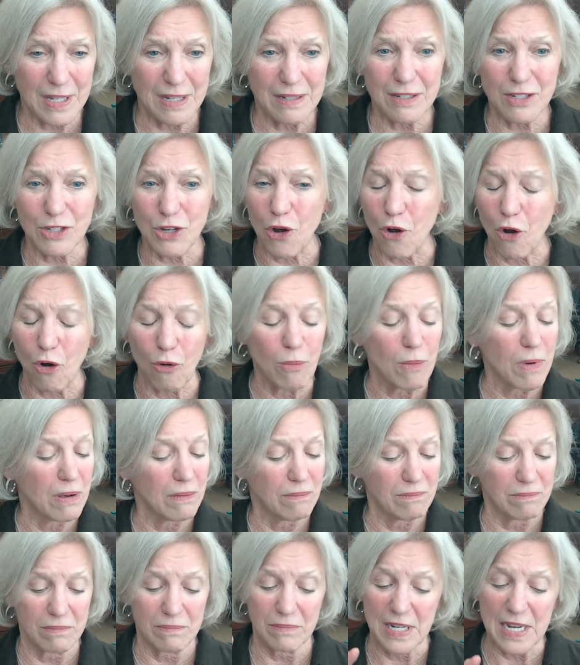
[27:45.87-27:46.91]
So
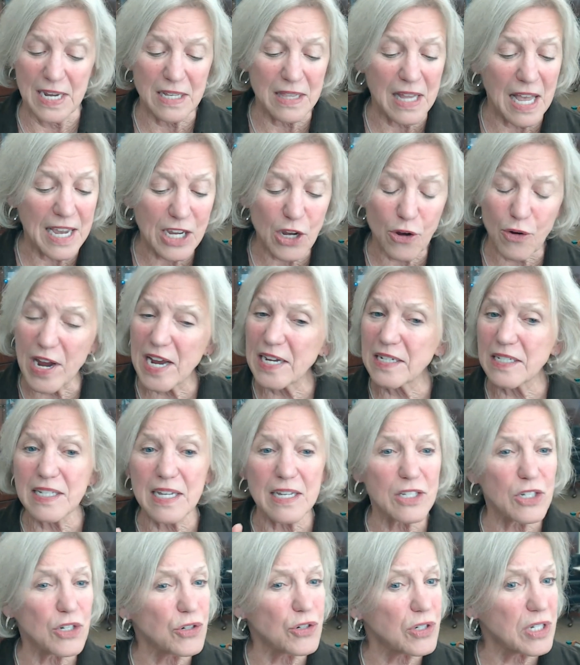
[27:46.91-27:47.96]
eat like your
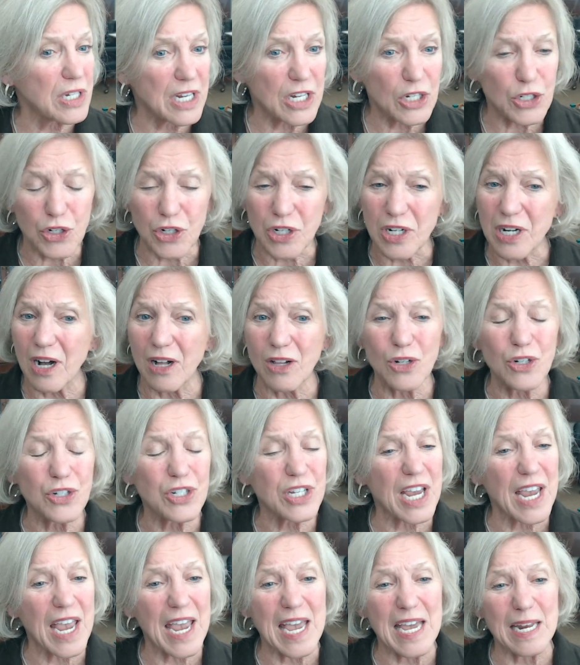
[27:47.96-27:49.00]
ancestors, eat your
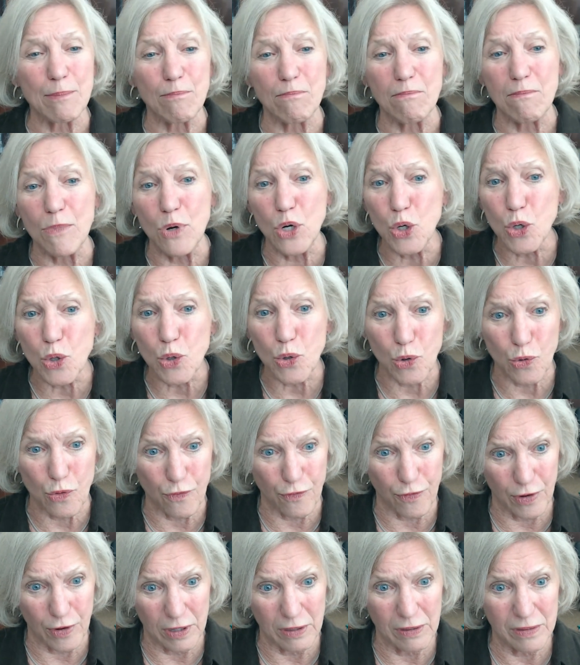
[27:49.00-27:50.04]
colors, and
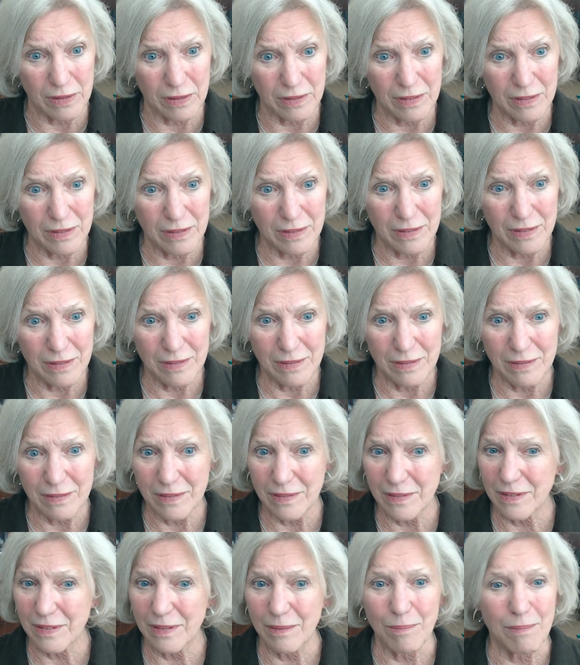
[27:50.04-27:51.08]
move.
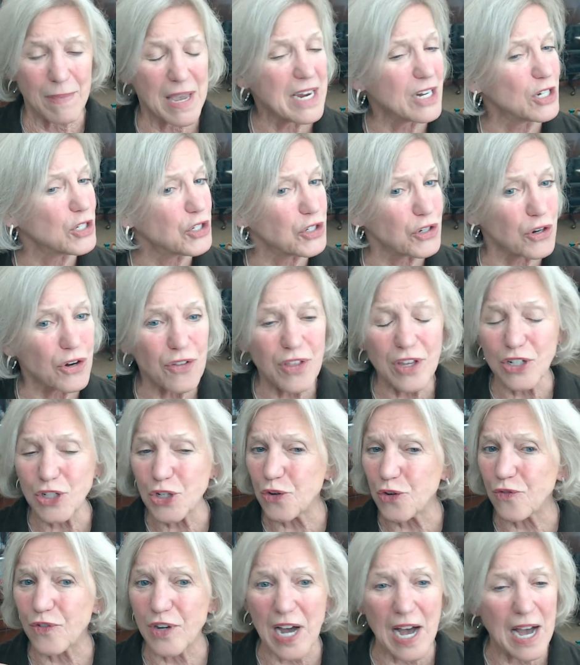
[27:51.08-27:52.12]
Make sure
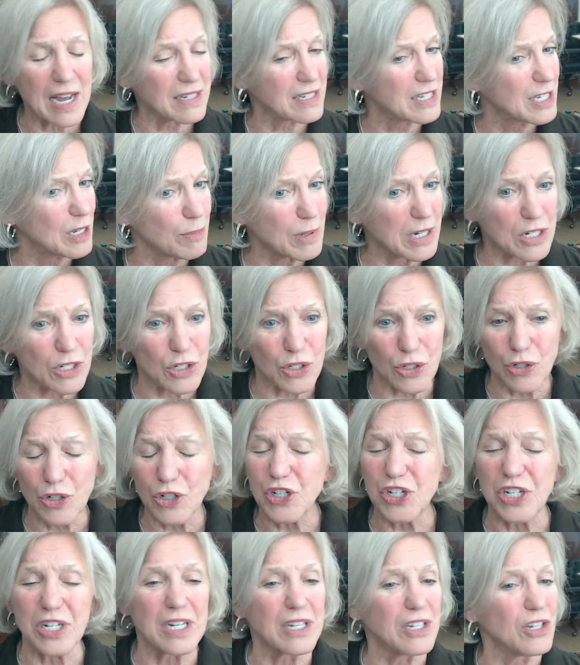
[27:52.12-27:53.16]
that you've got some
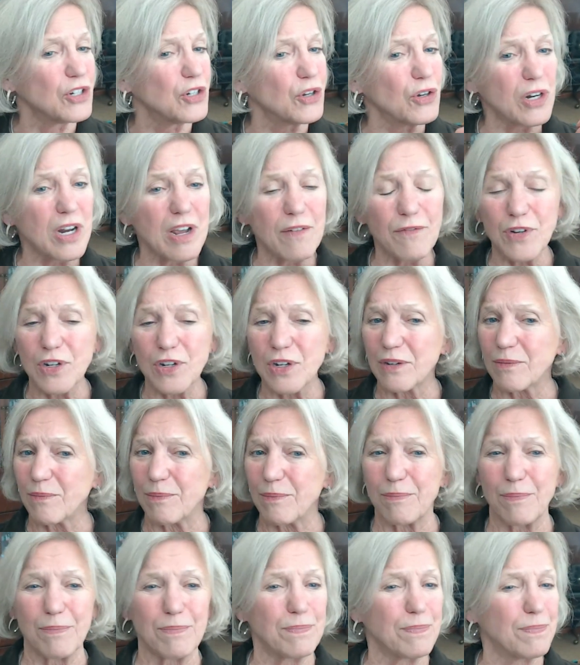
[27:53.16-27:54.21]
exertion. You don't have to
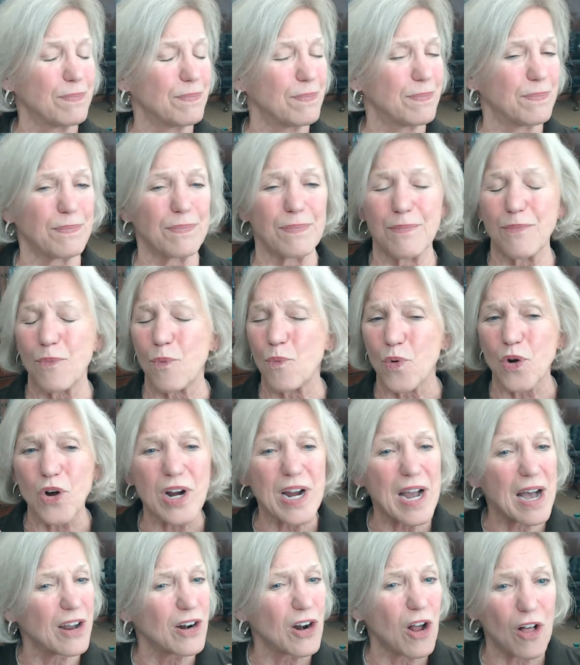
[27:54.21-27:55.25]
work
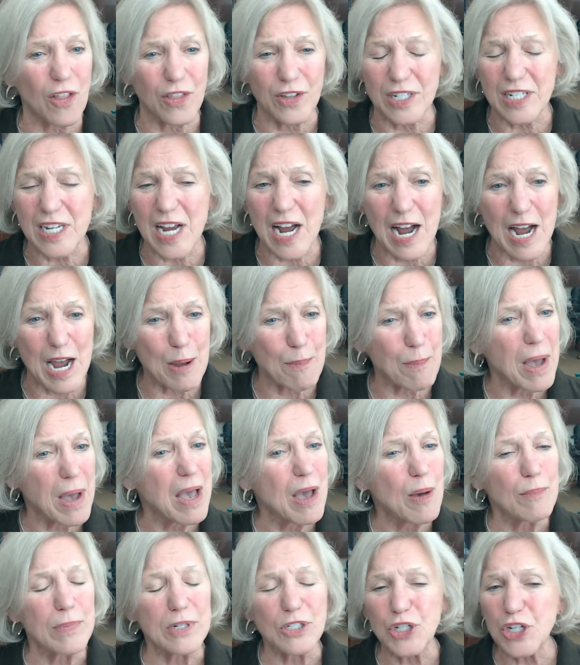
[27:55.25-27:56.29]
out all the time,
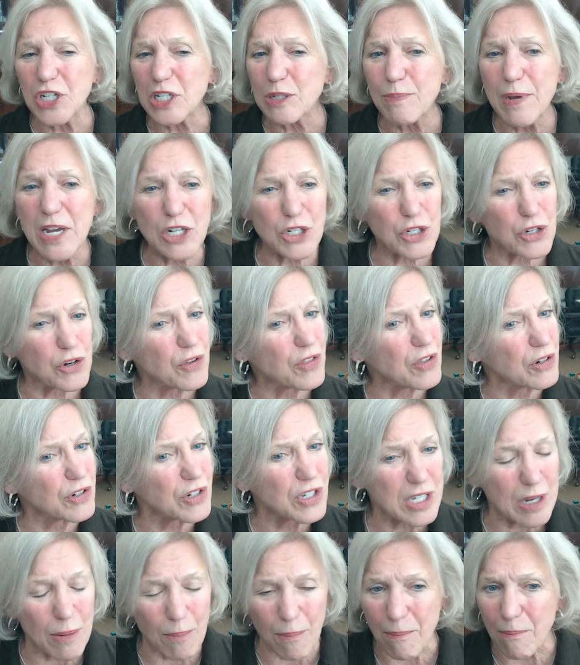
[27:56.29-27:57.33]
but just make sure
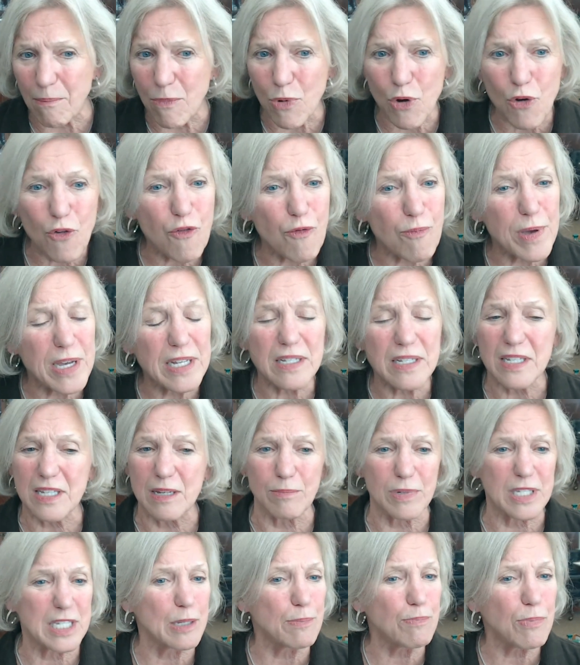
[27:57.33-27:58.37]
there's some movement,
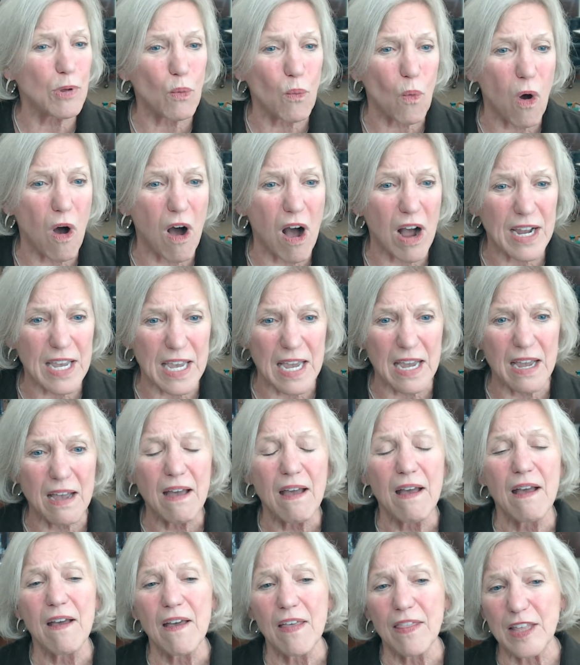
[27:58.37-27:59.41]
some simple walking
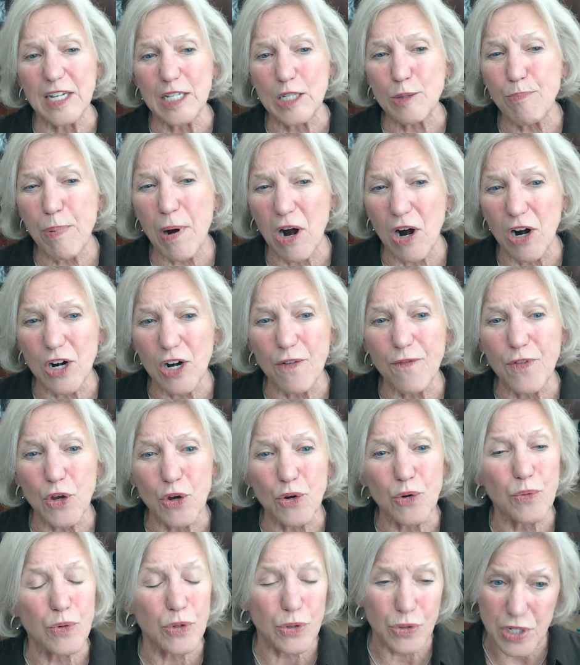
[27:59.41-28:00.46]
that's part of
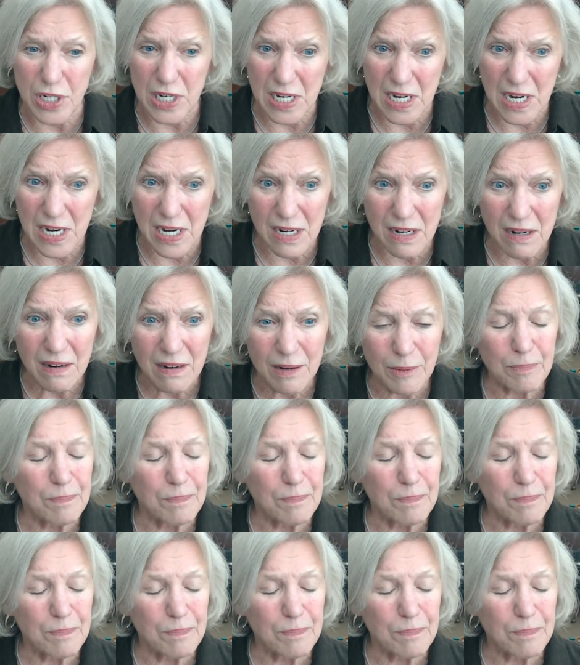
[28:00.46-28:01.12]
your routine.